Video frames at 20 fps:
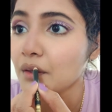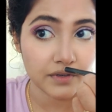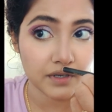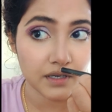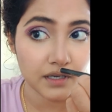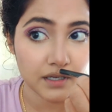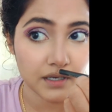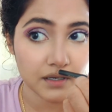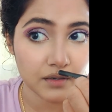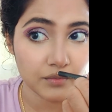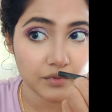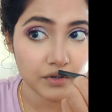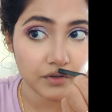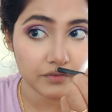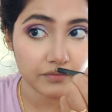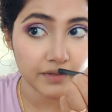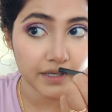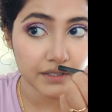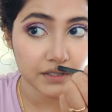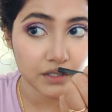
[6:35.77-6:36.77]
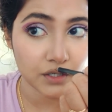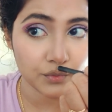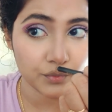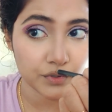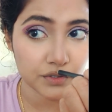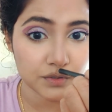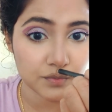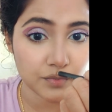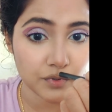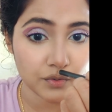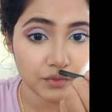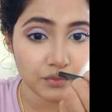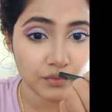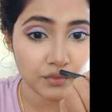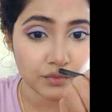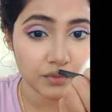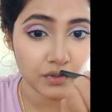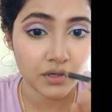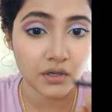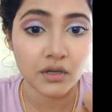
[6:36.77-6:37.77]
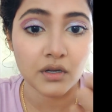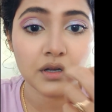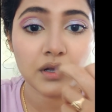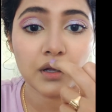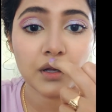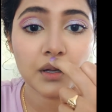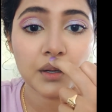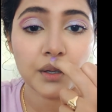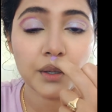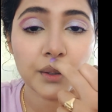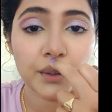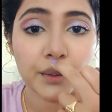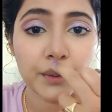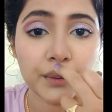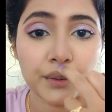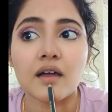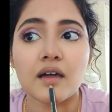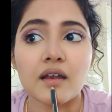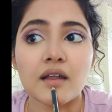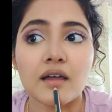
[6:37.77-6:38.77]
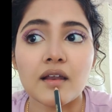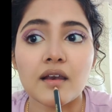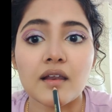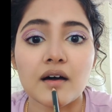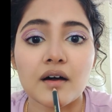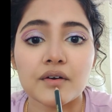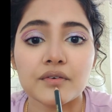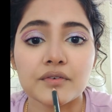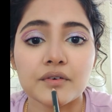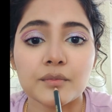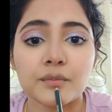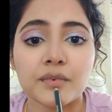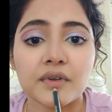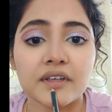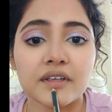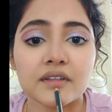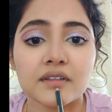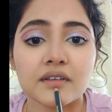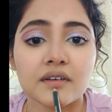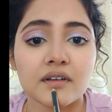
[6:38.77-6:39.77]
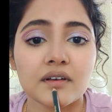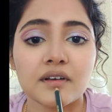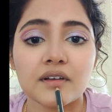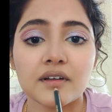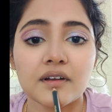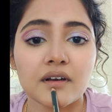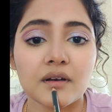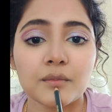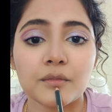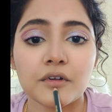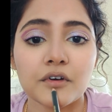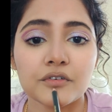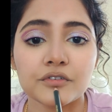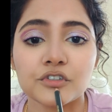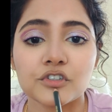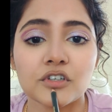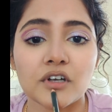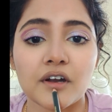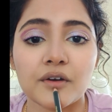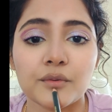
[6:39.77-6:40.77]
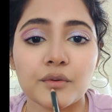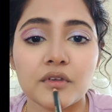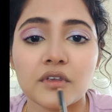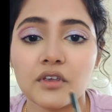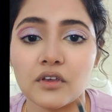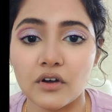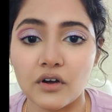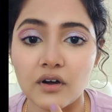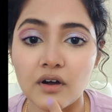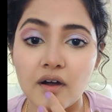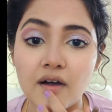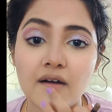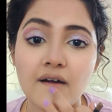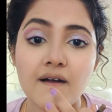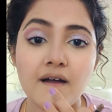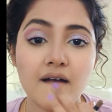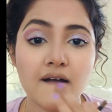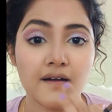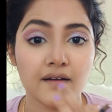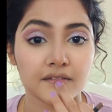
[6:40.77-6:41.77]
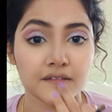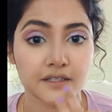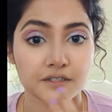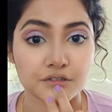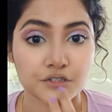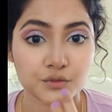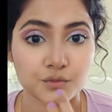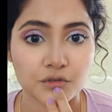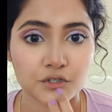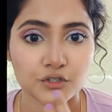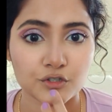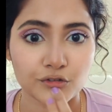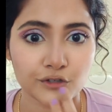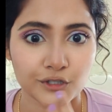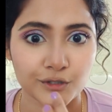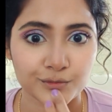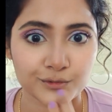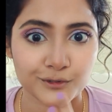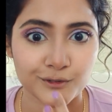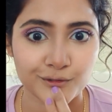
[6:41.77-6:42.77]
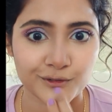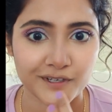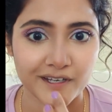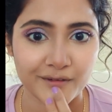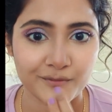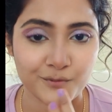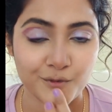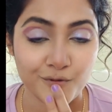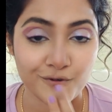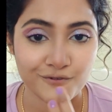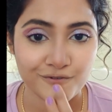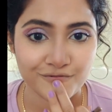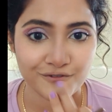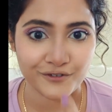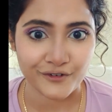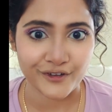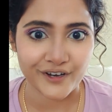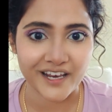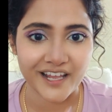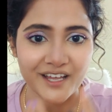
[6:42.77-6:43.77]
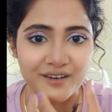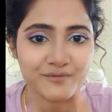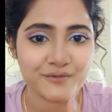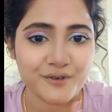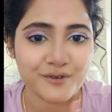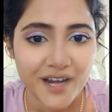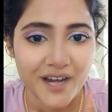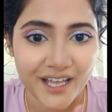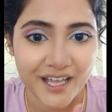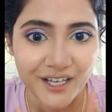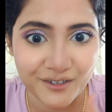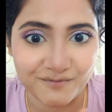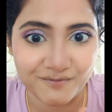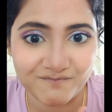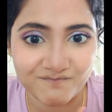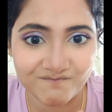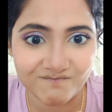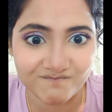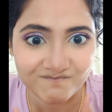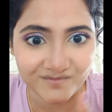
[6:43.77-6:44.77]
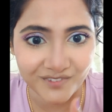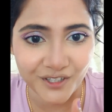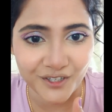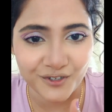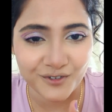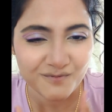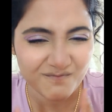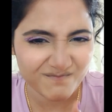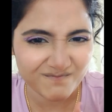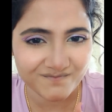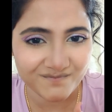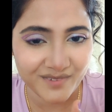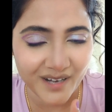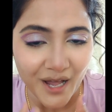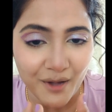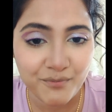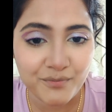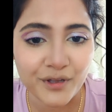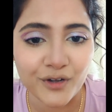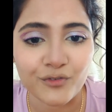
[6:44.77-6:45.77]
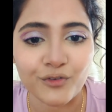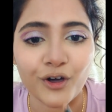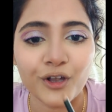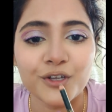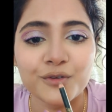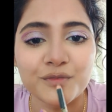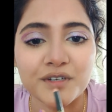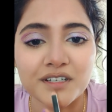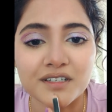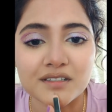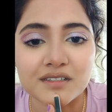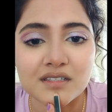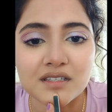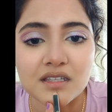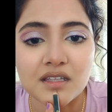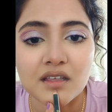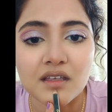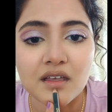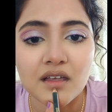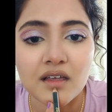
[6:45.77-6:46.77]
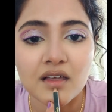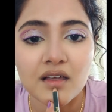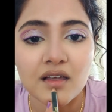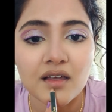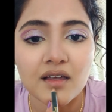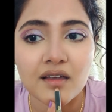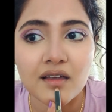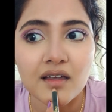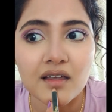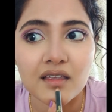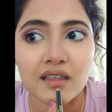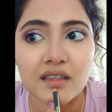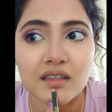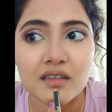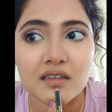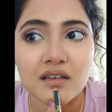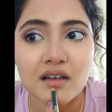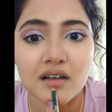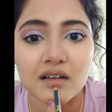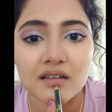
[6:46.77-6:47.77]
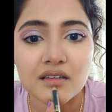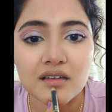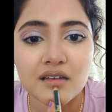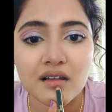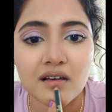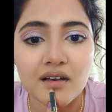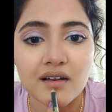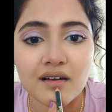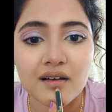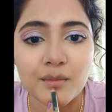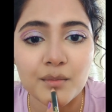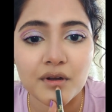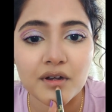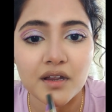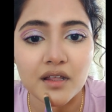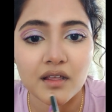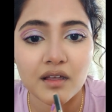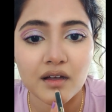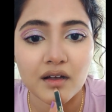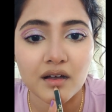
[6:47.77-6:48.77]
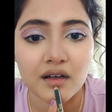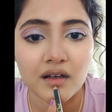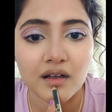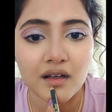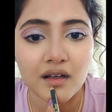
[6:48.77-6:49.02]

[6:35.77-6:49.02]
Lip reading: A little bit of that Cupid's bow. And I love to place a little bit of shadow here. That just makes your lips look like more full and more like, you know, plump and voluminous. Just a little bit here.